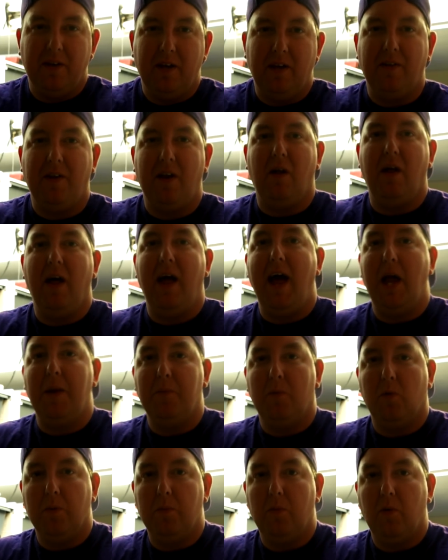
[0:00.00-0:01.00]
and then I'll add
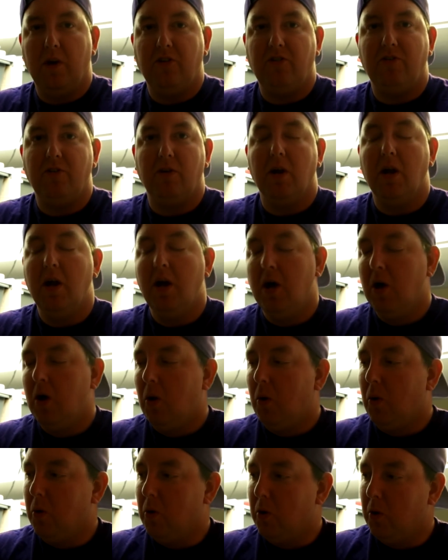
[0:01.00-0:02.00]
more moisture.
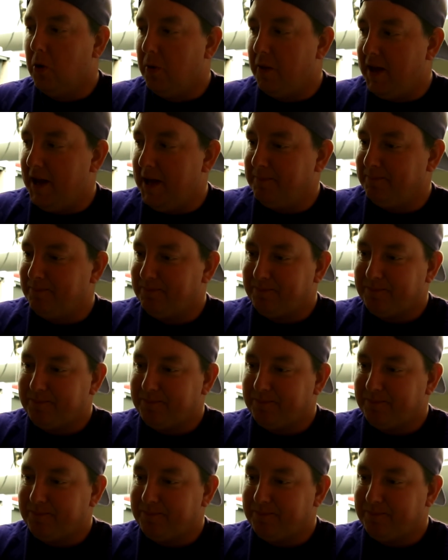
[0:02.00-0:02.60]
Or that,